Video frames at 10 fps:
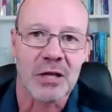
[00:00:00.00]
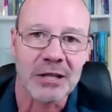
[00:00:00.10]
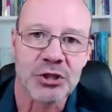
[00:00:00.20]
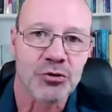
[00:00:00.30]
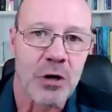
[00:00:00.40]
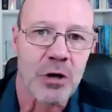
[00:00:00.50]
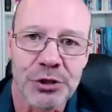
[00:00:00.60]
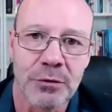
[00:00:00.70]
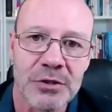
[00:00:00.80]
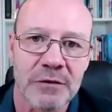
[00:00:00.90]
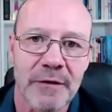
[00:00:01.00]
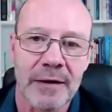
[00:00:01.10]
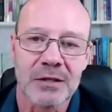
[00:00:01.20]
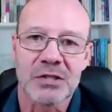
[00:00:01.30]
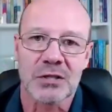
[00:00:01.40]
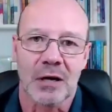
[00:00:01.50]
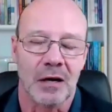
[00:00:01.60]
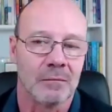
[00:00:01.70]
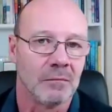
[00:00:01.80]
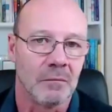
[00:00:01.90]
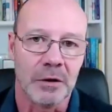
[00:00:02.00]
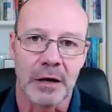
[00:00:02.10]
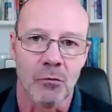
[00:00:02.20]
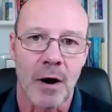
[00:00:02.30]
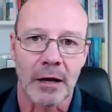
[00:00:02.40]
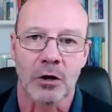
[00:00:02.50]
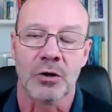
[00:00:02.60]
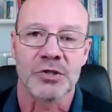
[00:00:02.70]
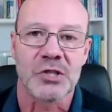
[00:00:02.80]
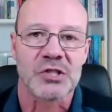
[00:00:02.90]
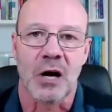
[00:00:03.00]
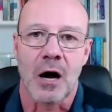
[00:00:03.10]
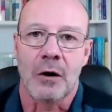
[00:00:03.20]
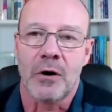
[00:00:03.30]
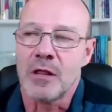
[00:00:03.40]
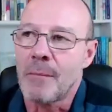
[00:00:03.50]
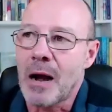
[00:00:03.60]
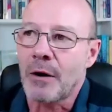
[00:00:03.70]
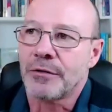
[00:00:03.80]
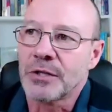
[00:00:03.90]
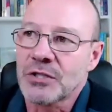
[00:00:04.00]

extreme endurance events, running across the Sahara in the Marathon des